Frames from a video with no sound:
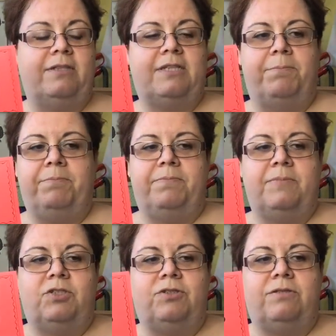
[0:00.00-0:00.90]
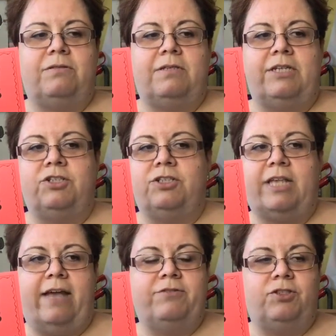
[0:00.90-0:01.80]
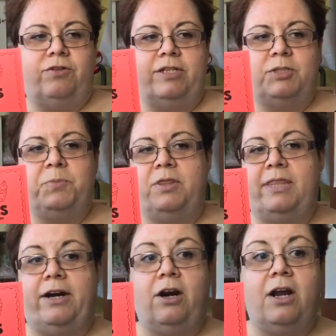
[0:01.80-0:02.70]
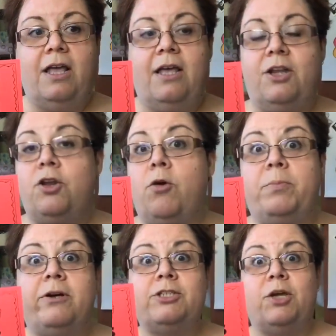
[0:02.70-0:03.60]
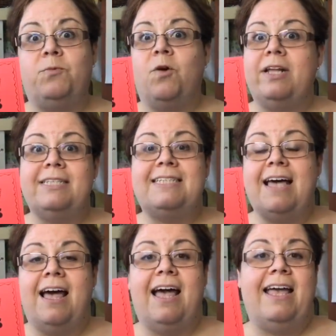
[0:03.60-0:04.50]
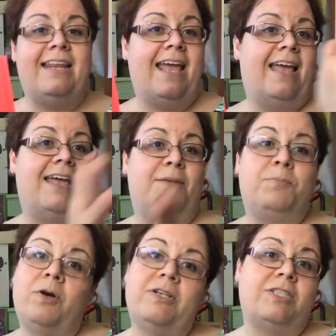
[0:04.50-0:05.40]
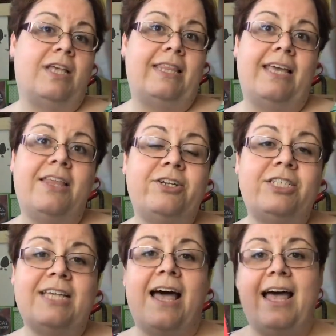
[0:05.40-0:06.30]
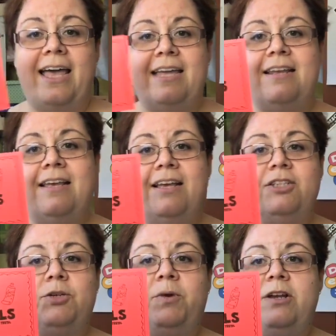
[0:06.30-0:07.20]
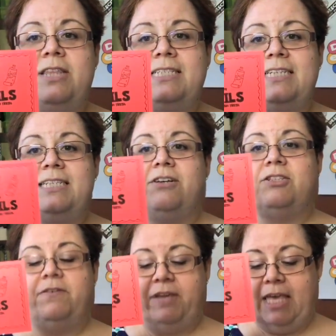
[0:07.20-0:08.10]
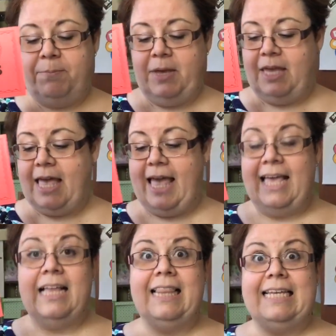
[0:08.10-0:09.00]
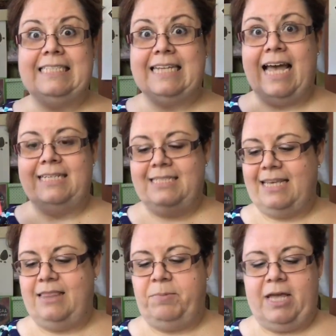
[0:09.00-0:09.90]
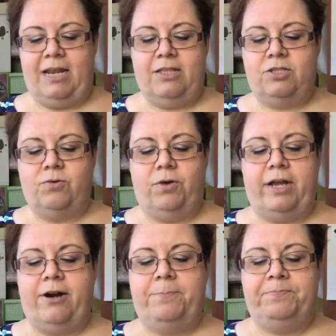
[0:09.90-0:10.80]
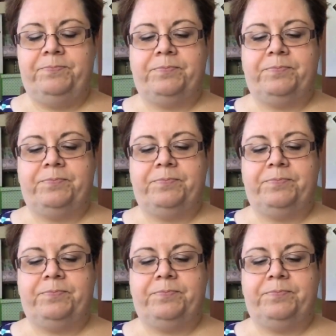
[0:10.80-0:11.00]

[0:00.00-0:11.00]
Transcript: Some teachers have students put their notebooks on one side and books on the other side. So what are the details of keeping a clean desk at the beginning of the school year?